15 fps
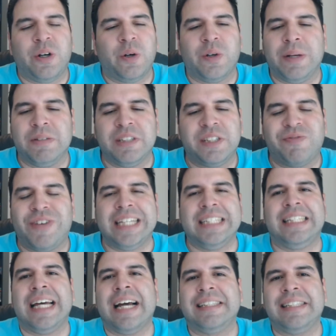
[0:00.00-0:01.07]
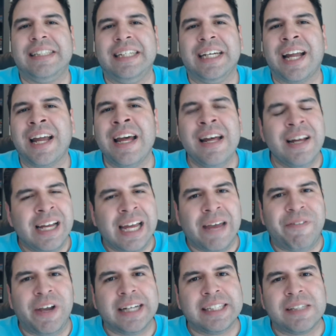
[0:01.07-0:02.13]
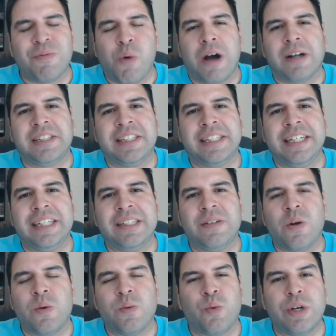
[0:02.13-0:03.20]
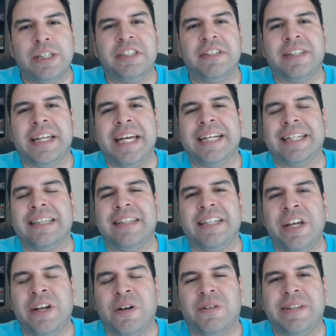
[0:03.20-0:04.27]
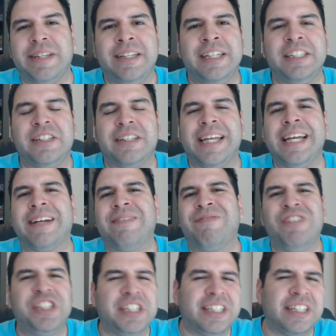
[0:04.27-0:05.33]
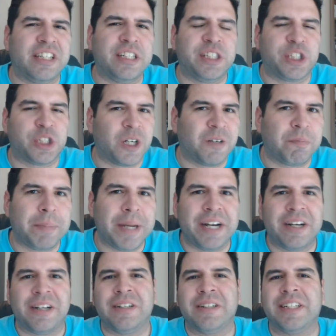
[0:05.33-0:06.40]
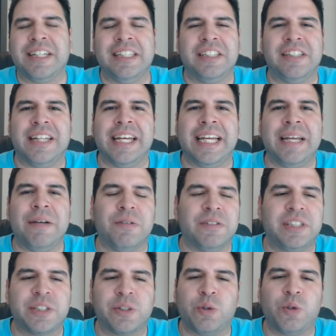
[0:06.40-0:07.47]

It was fantastic. If you guys have watched it, what did you think? You know, did you think Vegeta deserved better? Did you think he was screwed